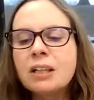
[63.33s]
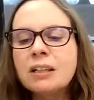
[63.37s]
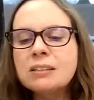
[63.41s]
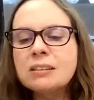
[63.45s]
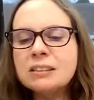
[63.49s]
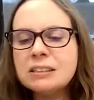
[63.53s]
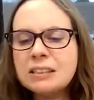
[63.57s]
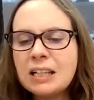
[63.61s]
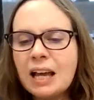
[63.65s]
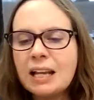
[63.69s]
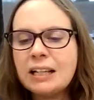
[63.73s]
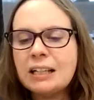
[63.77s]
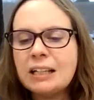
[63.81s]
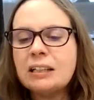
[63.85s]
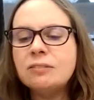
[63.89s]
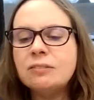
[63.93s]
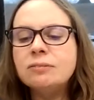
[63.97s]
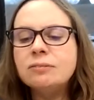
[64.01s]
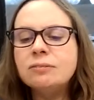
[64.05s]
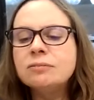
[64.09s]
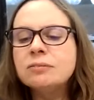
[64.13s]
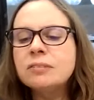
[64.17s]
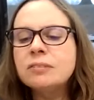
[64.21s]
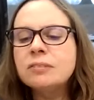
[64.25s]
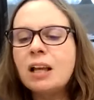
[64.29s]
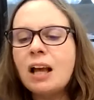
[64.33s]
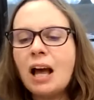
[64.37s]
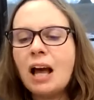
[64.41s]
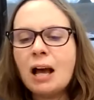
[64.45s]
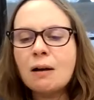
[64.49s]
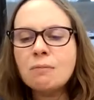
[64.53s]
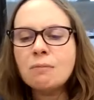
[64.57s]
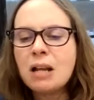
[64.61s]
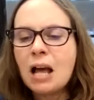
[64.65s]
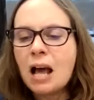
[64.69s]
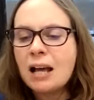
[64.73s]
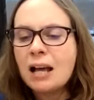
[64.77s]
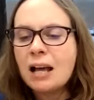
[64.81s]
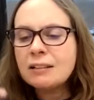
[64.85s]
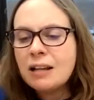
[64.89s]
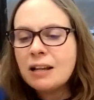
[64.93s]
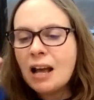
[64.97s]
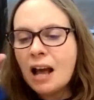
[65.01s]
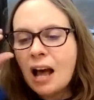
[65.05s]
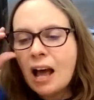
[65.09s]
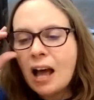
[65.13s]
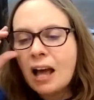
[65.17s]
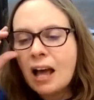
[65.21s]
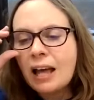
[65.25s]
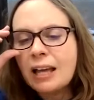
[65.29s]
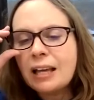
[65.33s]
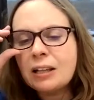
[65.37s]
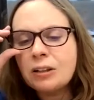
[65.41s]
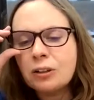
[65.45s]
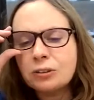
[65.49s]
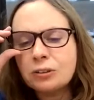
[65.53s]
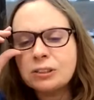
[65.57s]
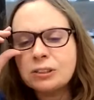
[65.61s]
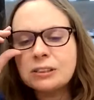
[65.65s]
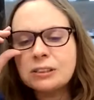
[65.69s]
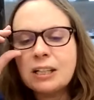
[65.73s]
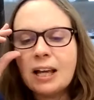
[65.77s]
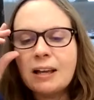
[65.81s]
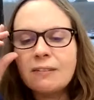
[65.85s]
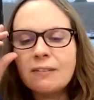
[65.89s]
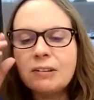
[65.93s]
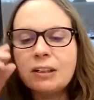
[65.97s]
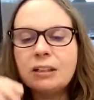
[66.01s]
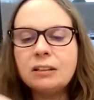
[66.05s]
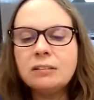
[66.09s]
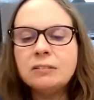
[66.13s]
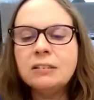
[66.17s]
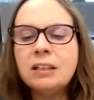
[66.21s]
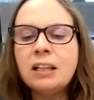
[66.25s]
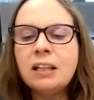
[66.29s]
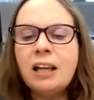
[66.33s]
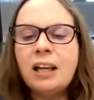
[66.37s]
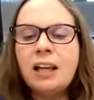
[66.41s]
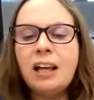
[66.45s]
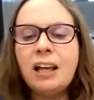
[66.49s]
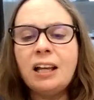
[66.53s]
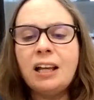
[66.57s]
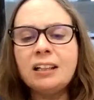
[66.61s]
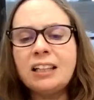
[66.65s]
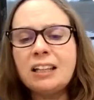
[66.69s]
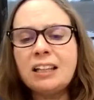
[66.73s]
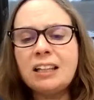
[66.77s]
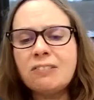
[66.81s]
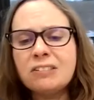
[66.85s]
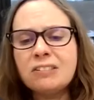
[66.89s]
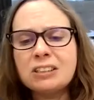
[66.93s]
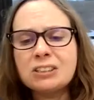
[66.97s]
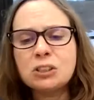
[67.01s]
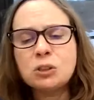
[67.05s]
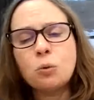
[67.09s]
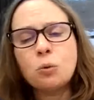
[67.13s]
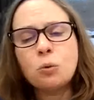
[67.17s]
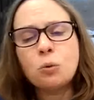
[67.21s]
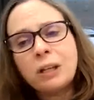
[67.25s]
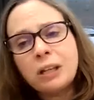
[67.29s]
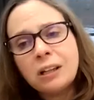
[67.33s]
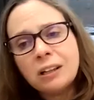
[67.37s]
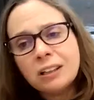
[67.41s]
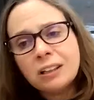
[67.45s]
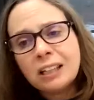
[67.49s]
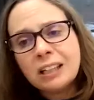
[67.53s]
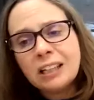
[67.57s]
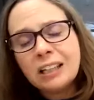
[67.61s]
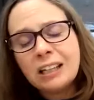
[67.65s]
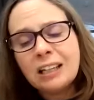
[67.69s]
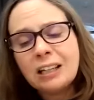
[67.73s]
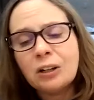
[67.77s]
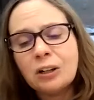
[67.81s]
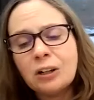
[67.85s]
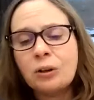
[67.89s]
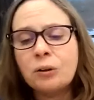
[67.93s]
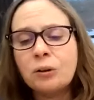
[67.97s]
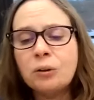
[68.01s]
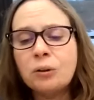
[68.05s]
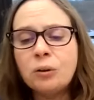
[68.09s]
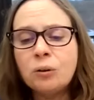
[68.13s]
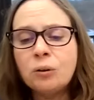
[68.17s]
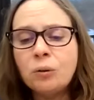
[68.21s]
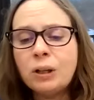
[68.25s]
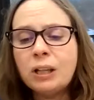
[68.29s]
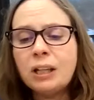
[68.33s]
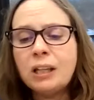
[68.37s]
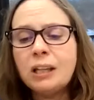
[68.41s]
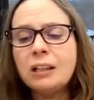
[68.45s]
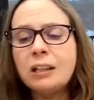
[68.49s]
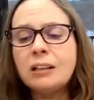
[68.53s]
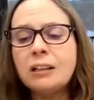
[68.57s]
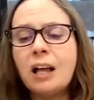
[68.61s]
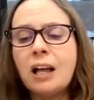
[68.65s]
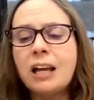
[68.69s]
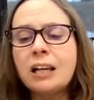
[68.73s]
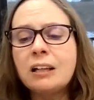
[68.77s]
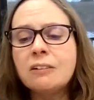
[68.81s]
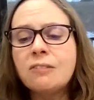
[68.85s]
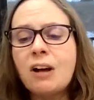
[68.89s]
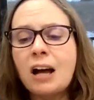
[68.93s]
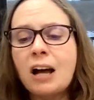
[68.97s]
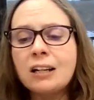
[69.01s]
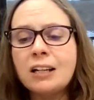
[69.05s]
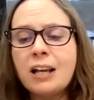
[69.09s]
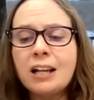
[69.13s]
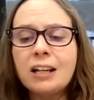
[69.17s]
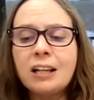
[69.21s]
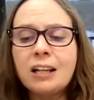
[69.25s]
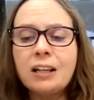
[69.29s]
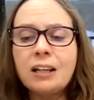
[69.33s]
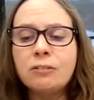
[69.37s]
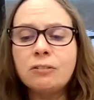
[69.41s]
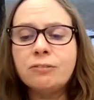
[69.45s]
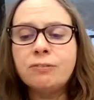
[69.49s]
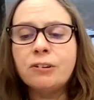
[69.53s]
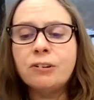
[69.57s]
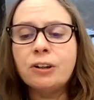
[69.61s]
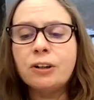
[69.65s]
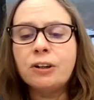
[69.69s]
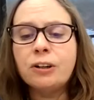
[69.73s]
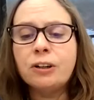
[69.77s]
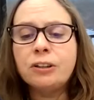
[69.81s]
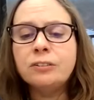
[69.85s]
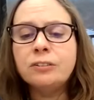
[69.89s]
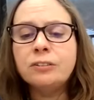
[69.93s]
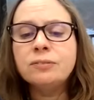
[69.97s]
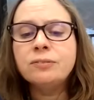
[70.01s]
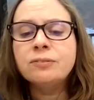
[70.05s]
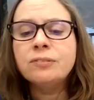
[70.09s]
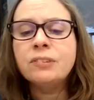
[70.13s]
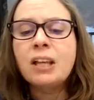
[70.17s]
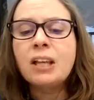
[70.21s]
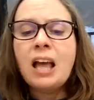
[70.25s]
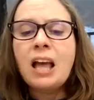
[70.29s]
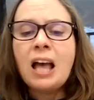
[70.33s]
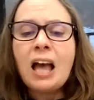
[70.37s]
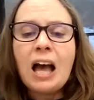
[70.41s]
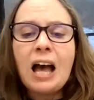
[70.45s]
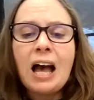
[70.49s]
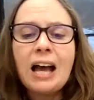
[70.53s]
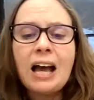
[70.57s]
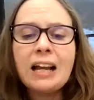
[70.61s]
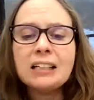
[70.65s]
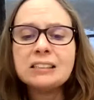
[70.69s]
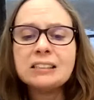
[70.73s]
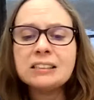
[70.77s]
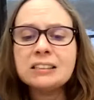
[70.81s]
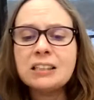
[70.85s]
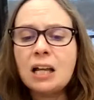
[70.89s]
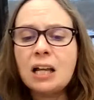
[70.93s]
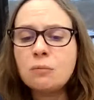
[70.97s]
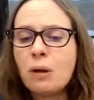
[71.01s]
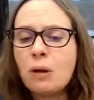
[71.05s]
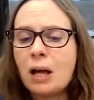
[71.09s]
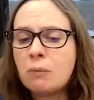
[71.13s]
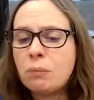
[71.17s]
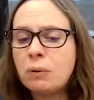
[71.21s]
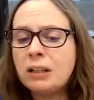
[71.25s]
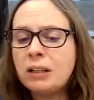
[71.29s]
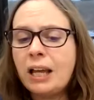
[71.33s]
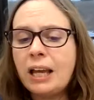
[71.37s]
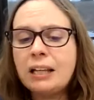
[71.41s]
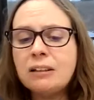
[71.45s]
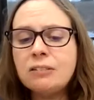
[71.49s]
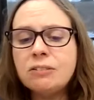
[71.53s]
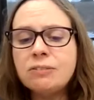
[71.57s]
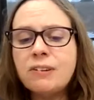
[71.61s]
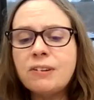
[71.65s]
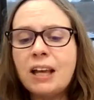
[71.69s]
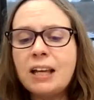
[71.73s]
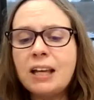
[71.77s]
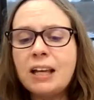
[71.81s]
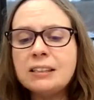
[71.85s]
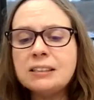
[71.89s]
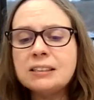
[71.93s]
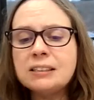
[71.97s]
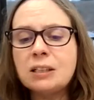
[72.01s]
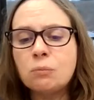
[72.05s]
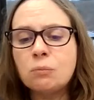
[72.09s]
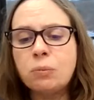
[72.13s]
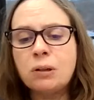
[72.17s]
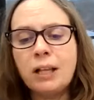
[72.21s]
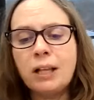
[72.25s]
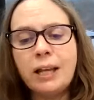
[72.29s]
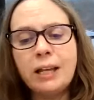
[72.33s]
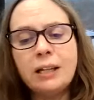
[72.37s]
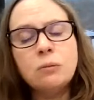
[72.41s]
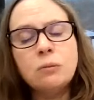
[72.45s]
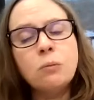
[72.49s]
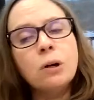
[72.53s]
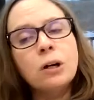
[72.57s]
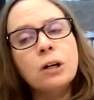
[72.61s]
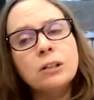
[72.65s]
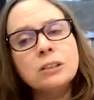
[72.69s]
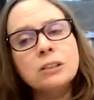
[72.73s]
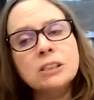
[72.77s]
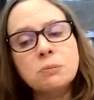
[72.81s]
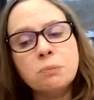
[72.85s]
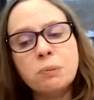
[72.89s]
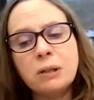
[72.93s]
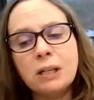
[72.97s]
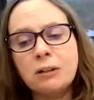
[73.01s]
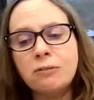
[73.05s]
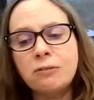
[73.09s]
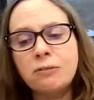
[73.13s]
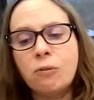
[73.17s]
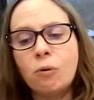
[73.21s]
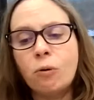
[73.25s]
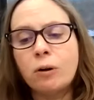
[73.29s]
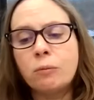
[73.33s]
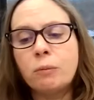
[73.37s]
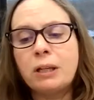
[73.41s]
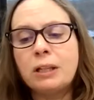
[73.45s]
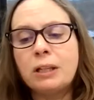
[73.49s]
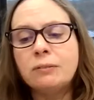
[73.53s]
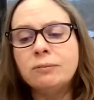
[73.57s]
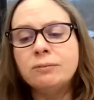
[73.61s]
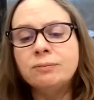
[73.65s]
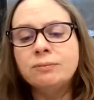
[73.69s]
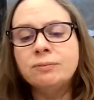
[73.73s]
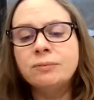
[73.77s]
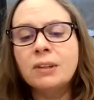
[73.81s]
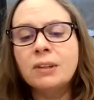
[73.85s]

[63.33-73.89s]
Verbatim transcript: Steady. I'm not nine or seven and given to squealing or oohing like Vonetta and Fern. I just let my plain face and plain words speak for me.